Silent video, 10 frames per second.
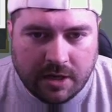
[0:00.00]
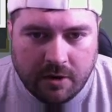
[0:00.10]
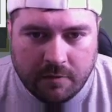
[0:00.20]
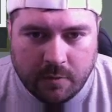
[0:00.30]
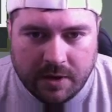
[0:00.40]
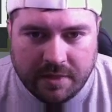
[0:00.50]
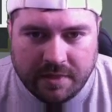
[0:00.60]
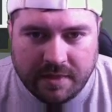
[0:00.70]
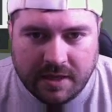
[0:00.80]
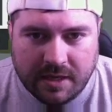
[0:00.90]
to go with
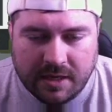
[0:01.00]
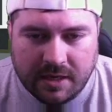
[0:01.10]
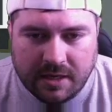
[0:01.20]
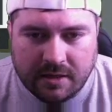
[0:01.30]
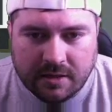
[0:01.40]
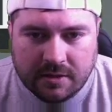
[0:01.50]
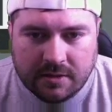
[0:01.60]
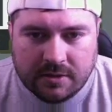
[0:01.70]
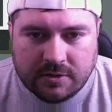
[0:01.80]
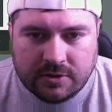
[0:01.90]
the
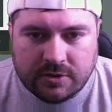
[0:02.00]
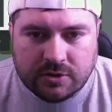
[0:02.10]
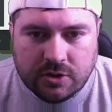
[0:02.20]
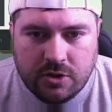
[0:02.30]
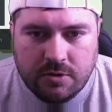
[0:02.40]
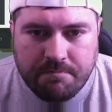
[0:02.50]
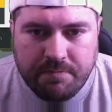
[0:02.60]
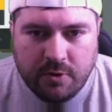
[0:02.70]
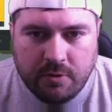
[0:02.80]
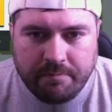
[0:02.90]

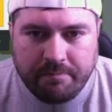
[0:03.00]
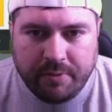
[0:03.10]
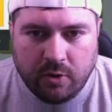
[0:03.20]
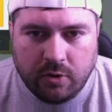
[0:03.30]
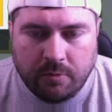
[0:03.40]
Super Bowl